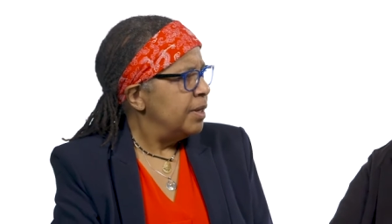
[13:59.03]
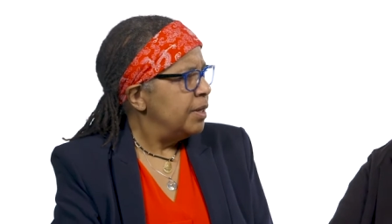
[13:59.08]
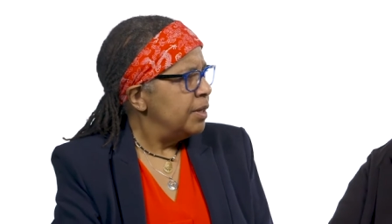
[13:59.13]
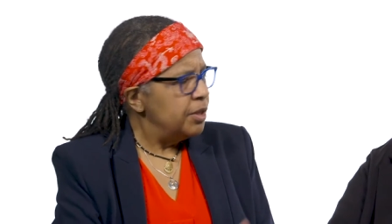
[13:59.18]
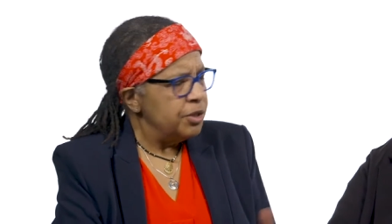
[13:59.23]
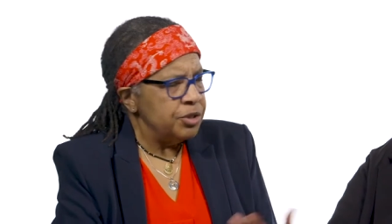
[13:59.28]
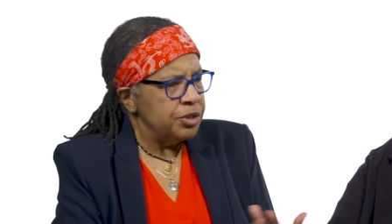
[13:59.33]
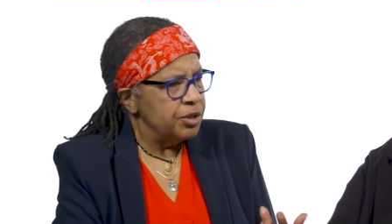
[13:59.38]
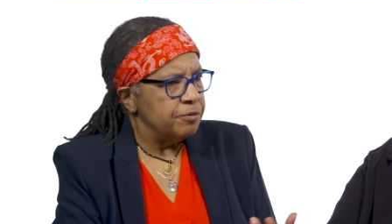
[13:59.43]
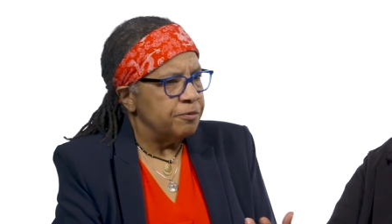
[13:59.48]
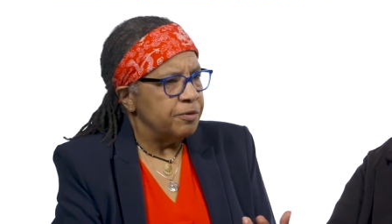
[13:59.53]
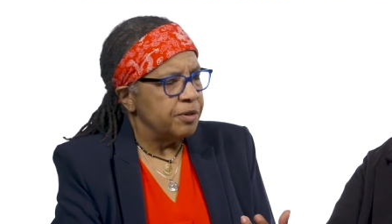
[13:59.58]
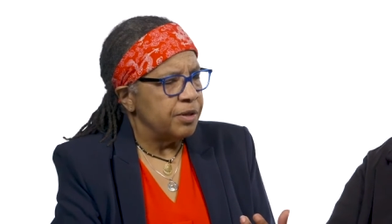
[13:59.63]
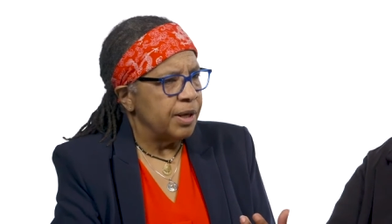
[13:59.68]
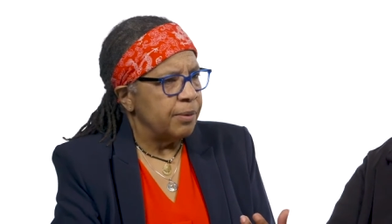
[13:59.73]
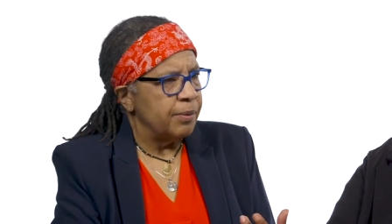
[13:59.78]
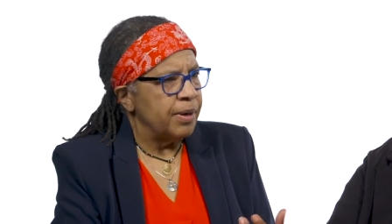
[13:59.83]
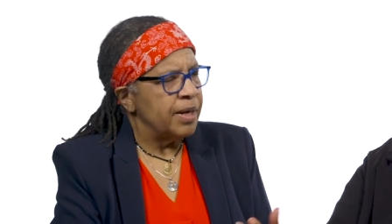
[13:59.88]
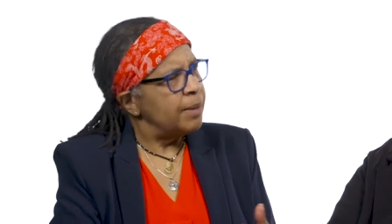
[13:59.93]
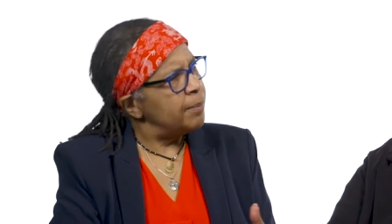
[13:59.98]
You shouldn't feel
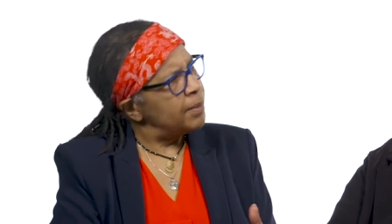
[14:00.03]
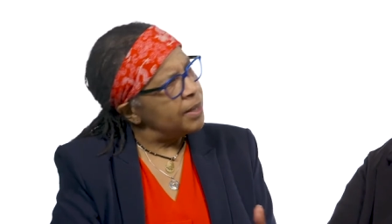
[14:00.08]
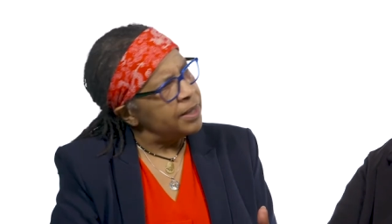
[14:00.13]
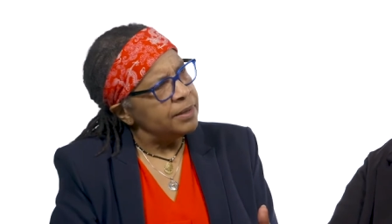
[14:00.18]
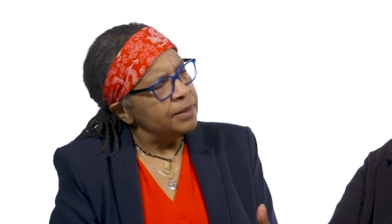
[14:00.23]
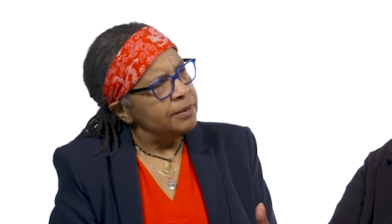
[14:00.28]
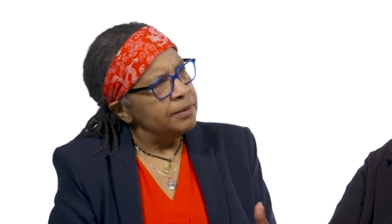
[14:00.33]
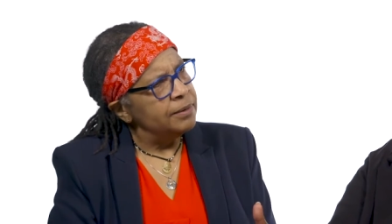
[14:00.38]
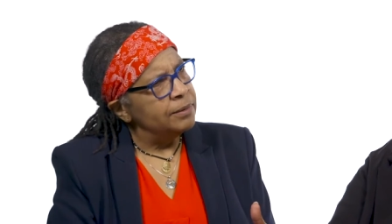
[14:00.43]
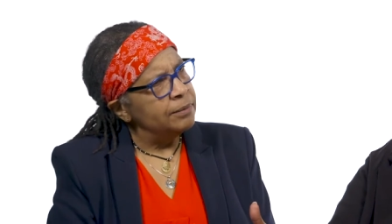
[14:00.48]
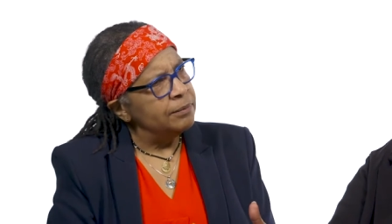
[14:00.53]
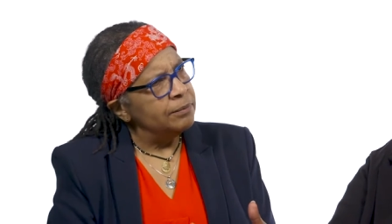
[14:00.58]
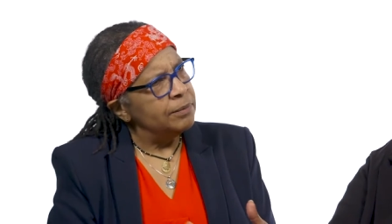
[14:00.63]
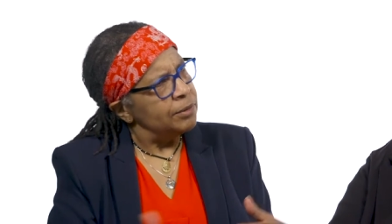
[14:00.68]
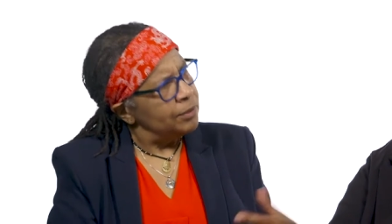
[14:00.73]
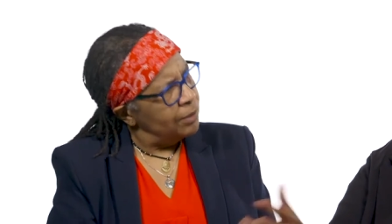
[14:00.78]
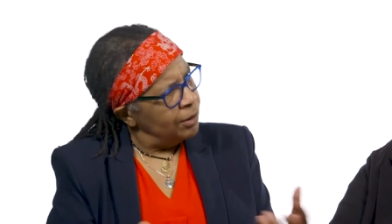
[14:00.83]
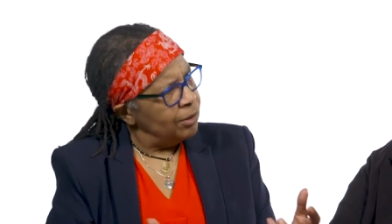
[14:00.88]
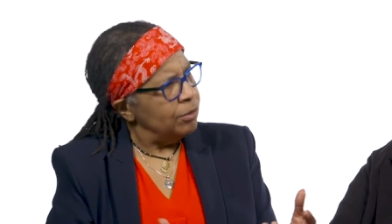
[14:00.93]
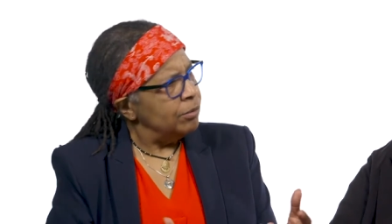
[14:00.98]
that way. And I'm like, well,
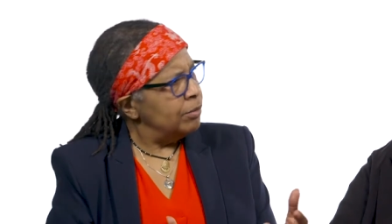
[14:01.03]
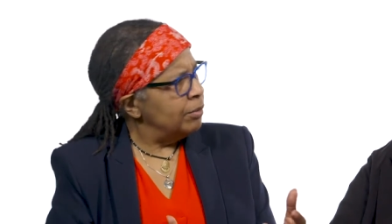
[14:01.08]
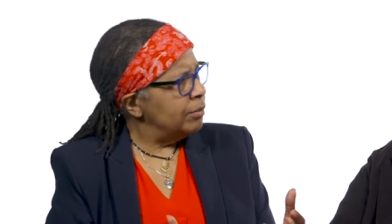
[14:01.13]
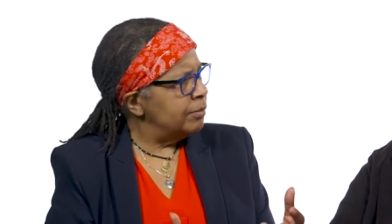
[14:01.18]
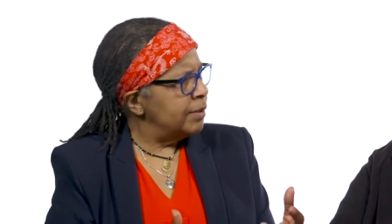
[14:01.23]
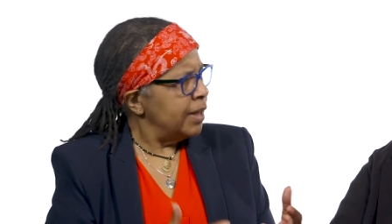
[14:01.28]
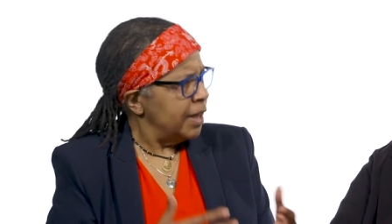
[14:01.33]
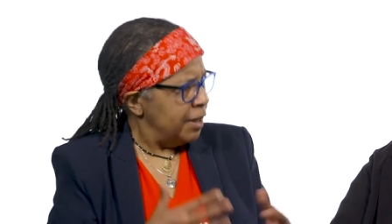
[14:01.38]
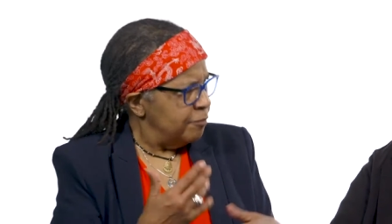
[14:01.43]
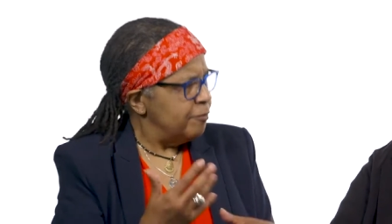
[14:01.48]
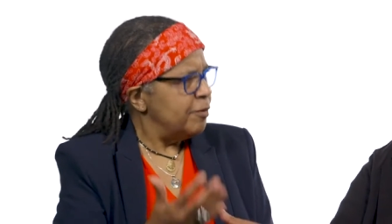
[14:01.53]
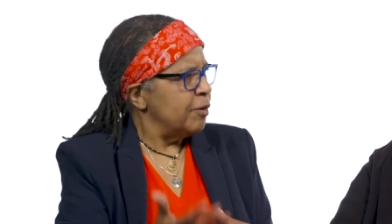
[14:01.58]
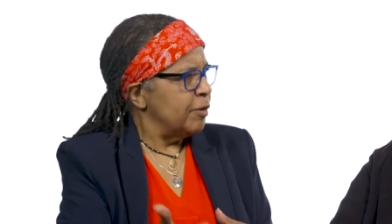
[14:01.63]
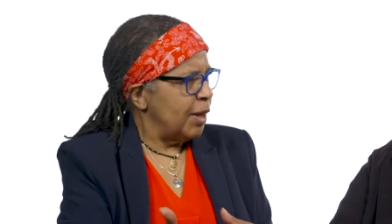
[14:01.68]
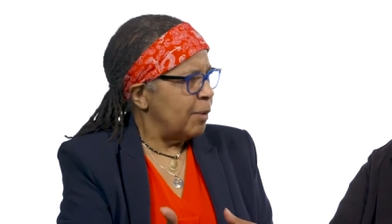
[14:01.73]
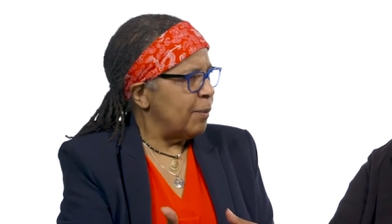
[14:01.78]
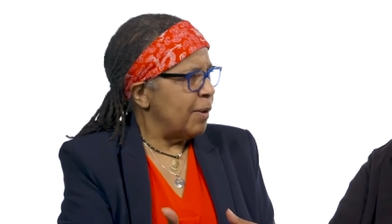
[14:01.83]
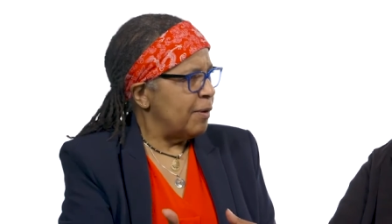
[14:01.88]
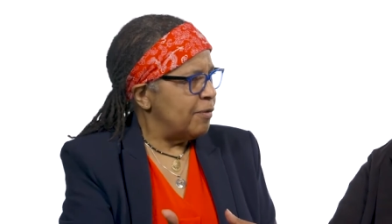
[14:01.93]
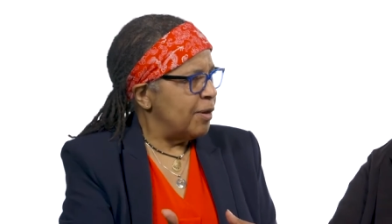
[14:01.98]
no, they can feel
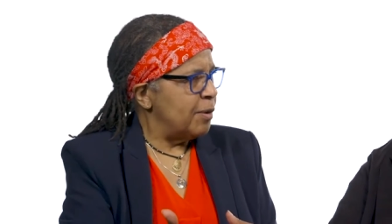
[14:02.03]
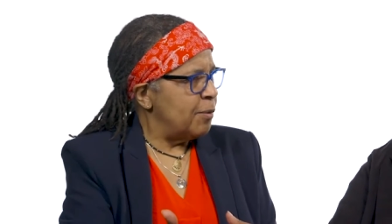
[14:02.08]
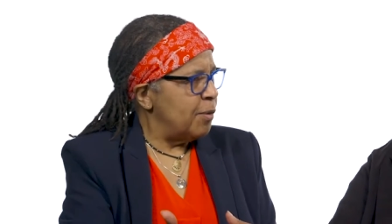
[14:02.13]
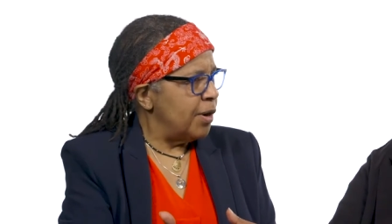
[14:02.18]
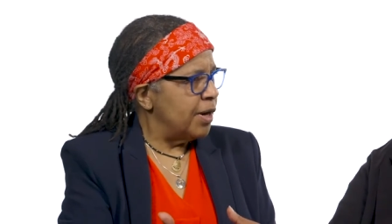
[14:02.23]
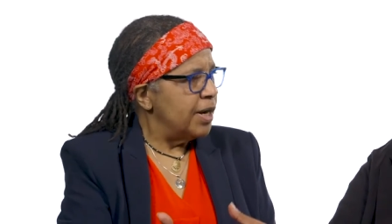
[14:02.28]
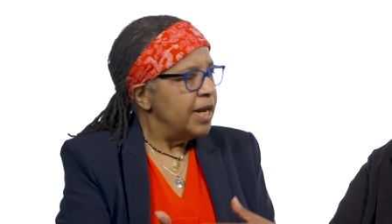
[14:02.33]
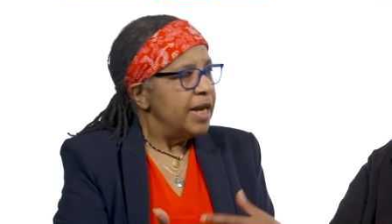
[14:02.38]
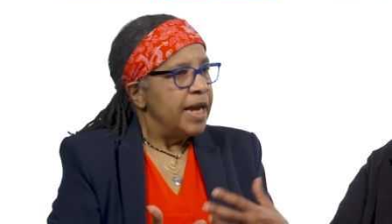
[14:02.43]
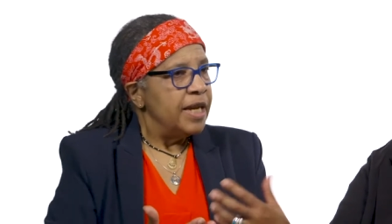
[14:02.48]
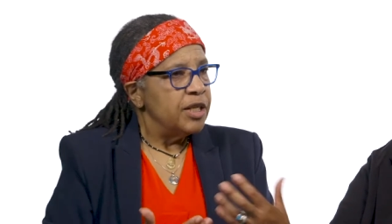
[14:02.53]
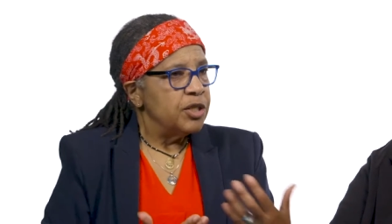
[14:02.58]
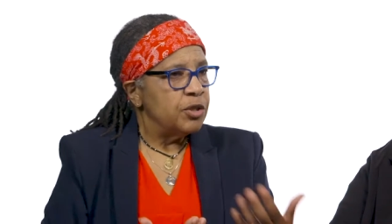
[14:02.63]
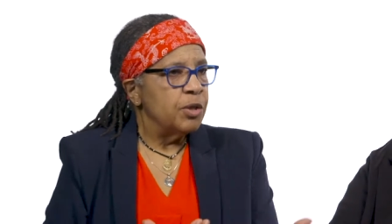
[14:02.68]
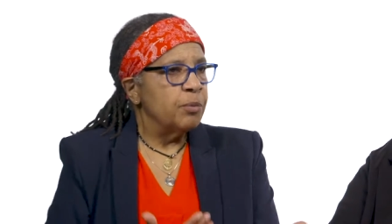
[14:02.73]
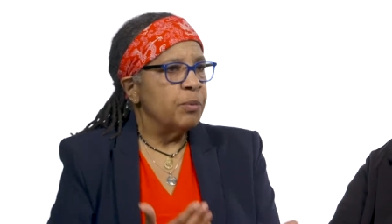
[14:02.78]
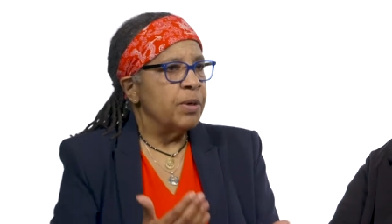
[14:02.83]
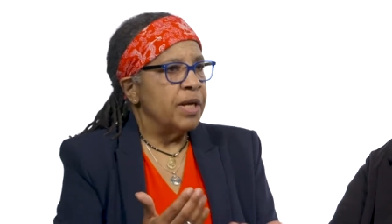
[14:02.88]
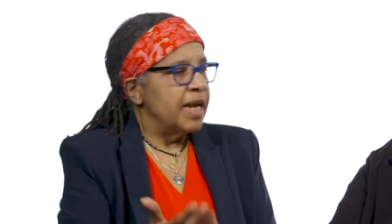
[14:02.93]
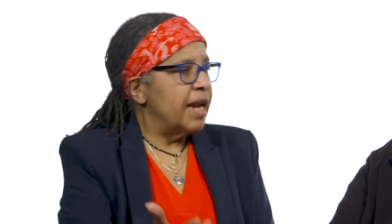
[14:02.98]
that way if they want, so
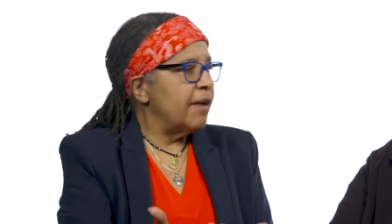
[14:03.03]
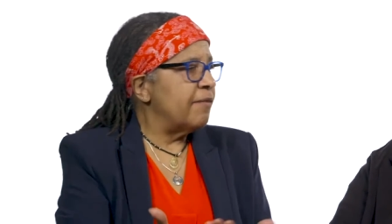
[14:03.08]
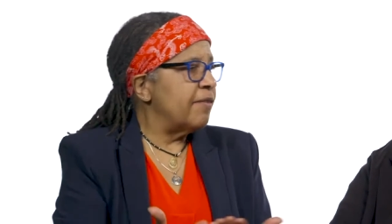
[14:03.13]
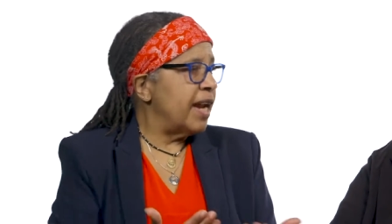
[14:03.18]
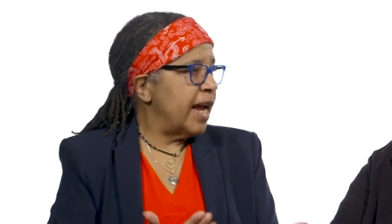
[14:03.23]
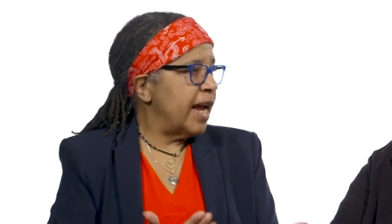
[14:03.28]
that we can have an